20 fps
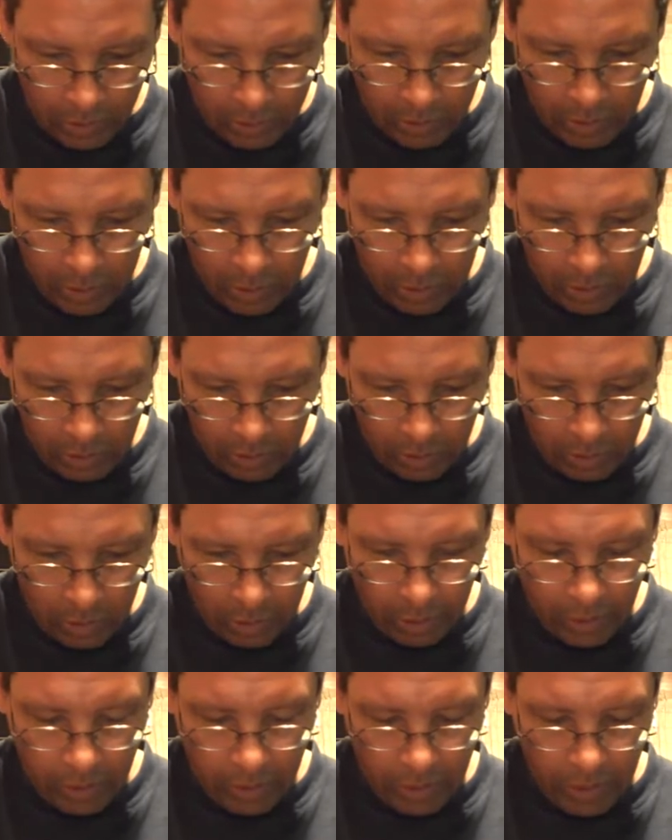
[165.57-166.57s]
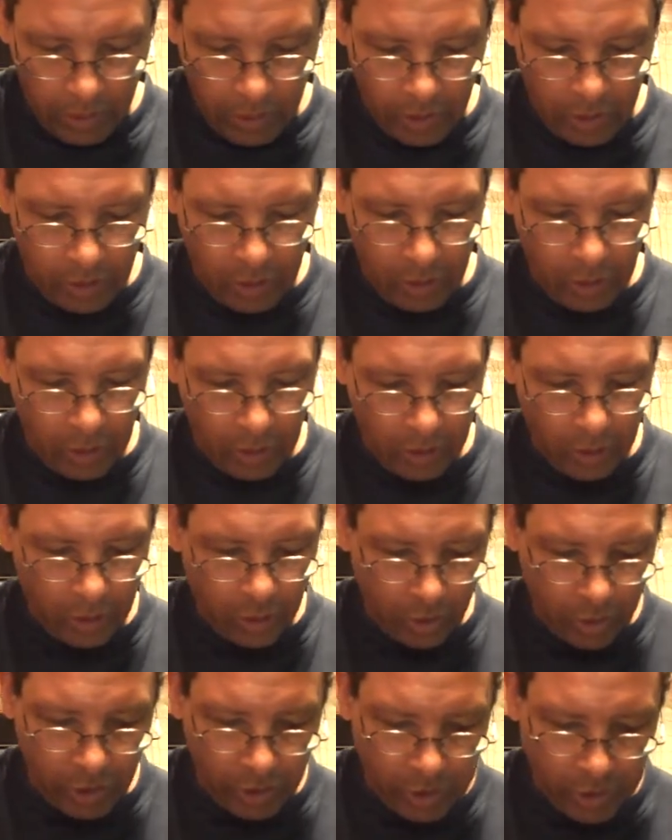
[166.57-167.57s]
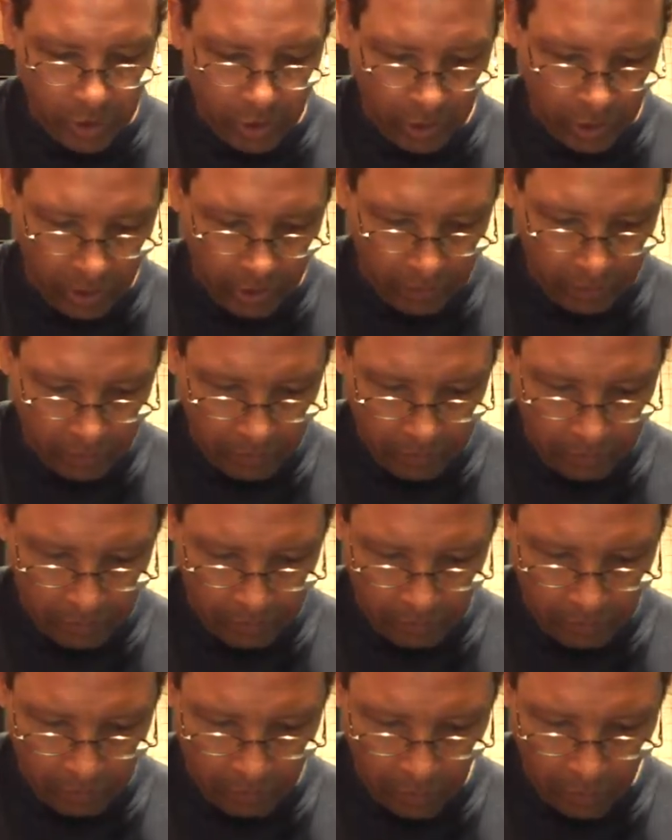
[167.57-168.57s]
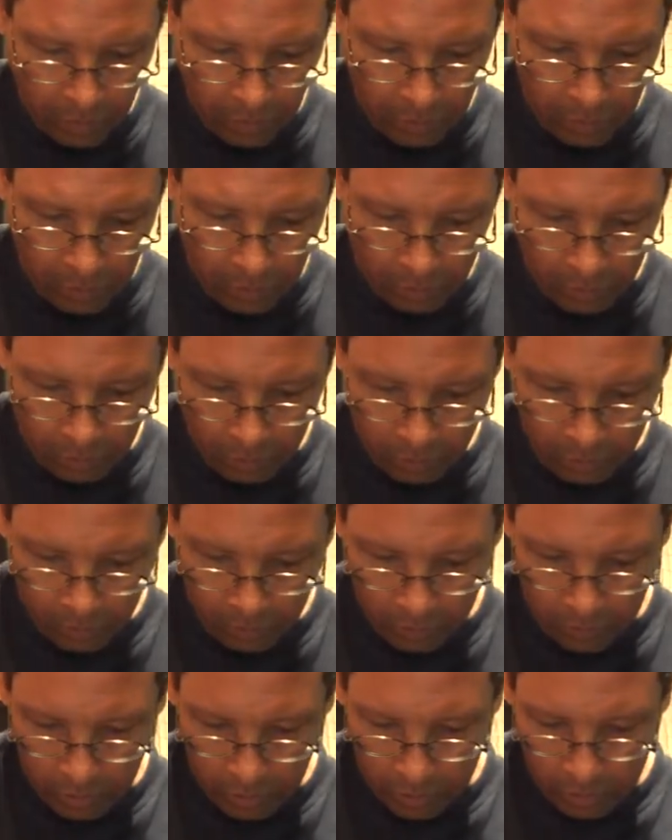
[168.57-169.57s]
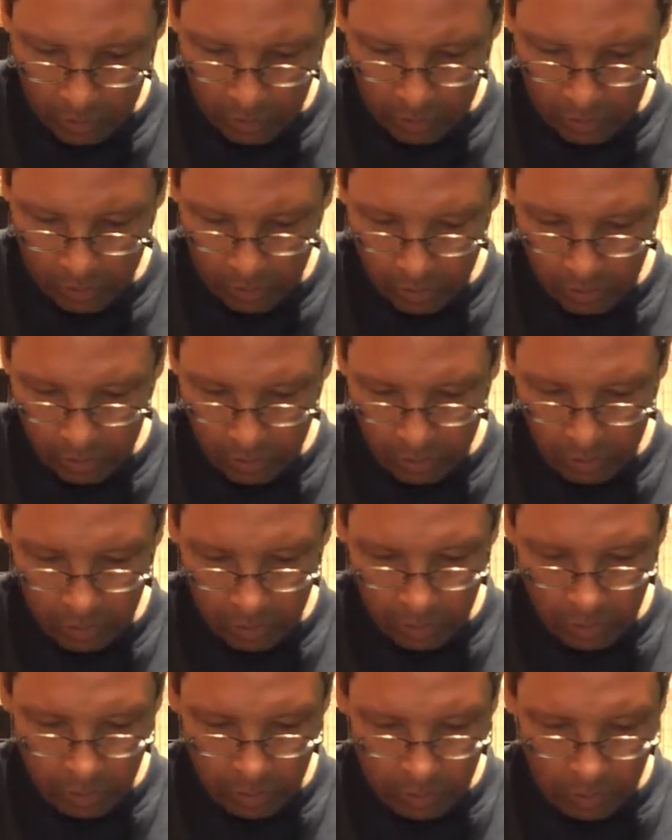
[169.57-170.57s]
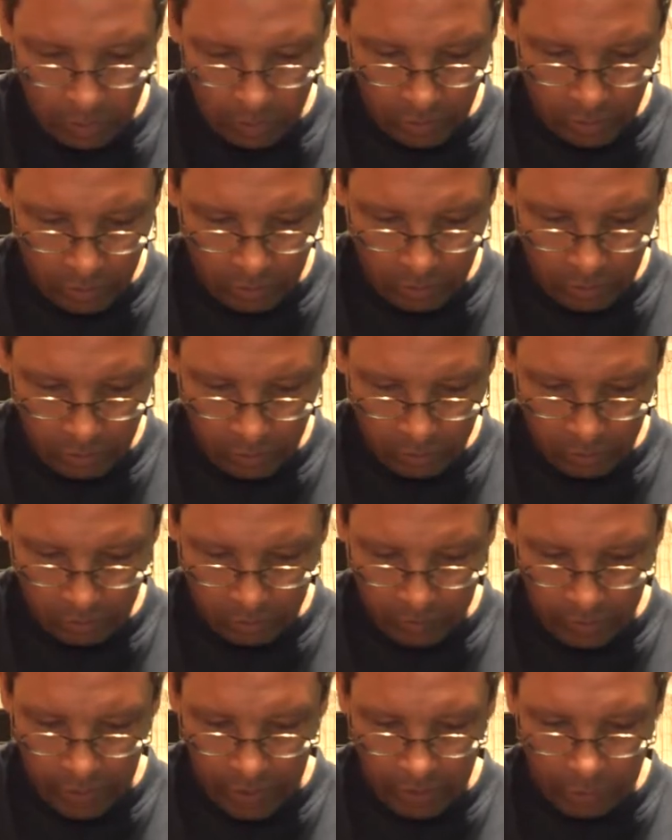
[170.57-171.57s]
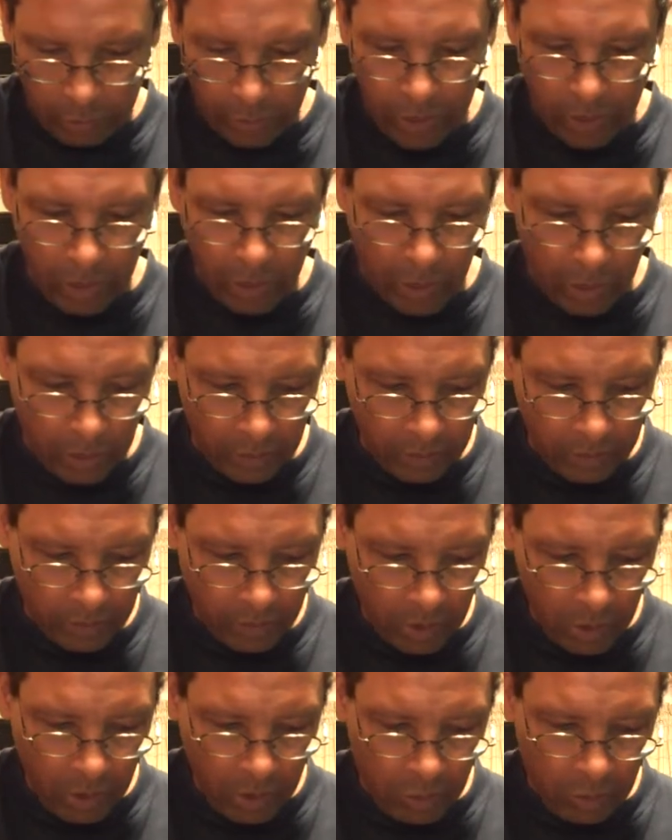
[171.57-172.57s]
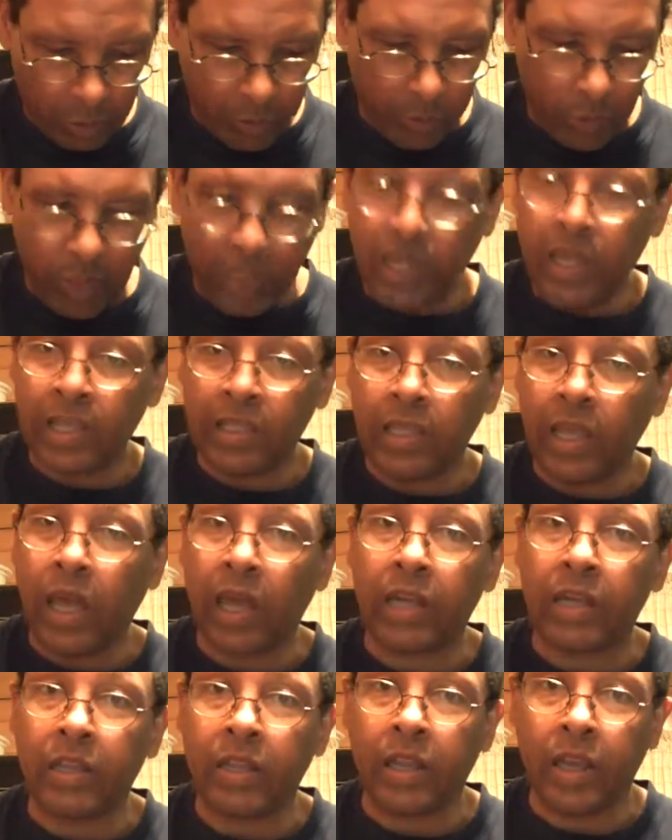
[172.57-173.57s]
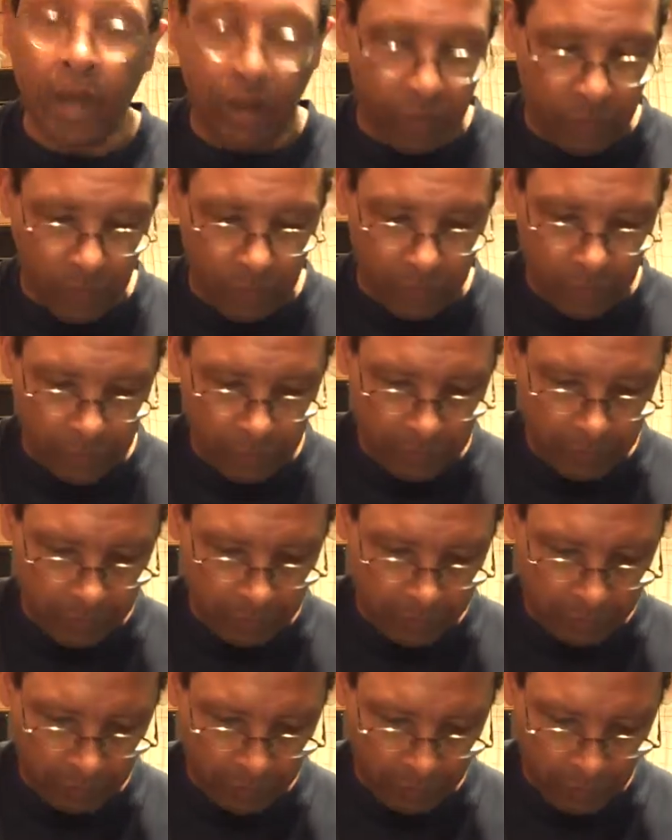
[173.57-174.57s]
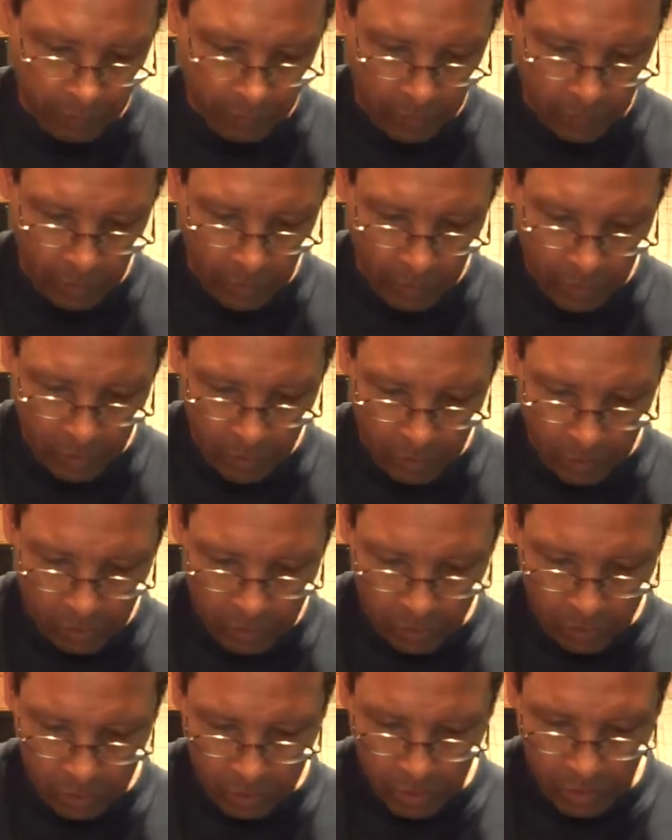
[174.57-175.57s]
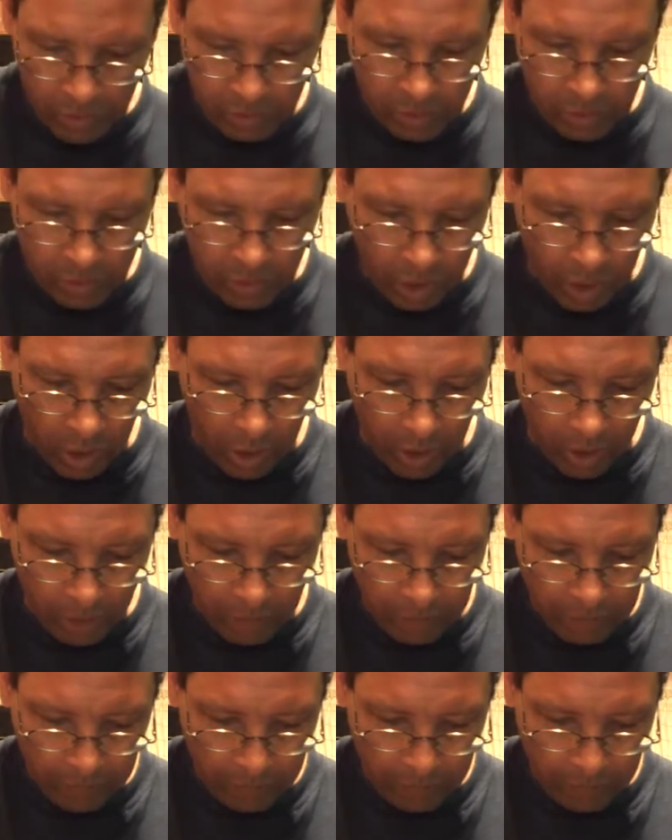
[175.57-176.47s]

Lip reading: Then on a cookie sheet or a flat pan, you preheat that in the oven. It's nice and hot.